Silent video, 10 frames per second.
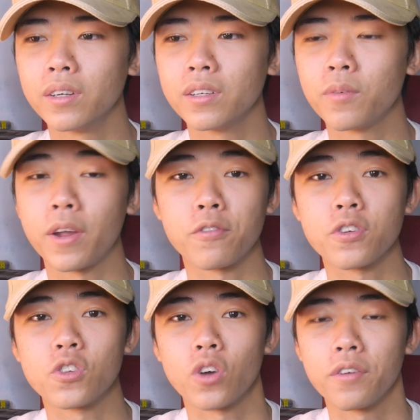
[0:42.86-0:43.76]
when I
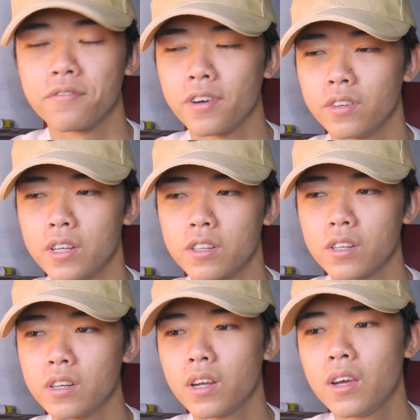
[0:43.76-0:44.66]
first joined
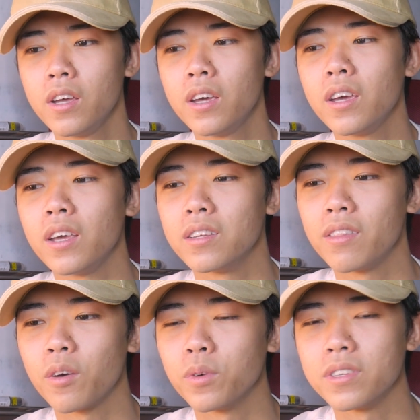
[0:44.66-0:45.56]
foundation, and
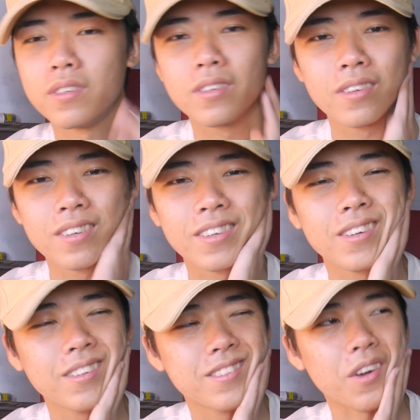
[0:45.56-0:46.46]
that was
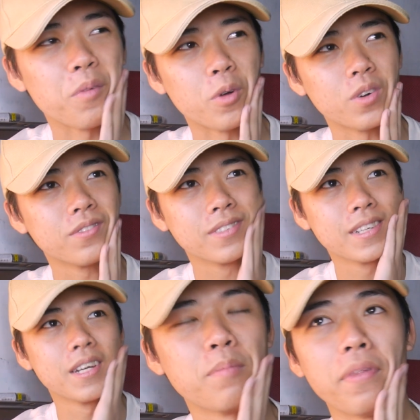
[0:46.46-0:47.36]
terrible.
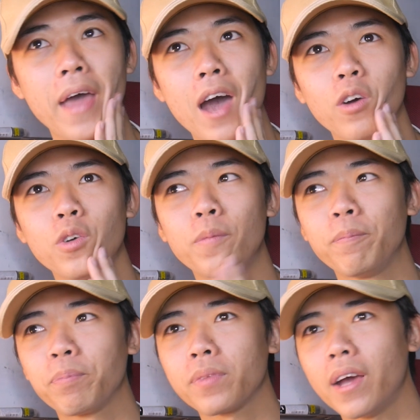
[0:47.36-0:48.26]
But now
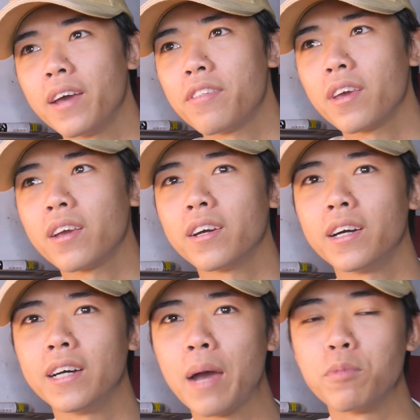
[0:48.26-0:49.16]
I think
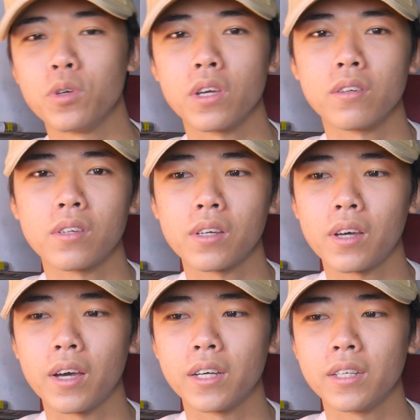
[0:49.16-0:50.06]
I'm doing
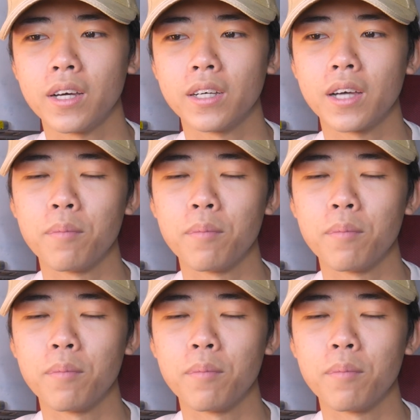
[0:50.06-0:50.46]
a